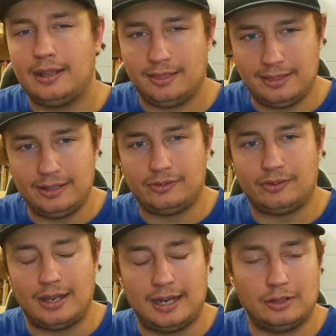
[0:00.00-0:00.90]
This
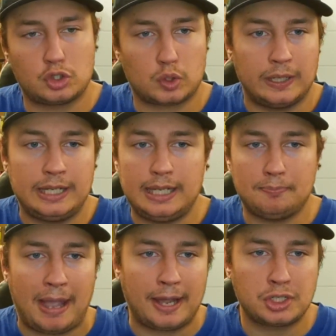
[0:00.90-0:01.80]
is an intriguing
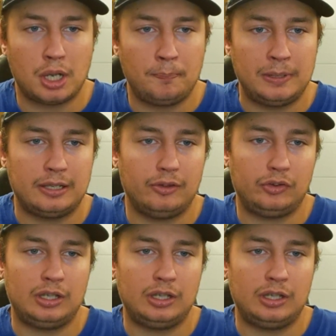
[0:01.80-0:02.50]
matchup because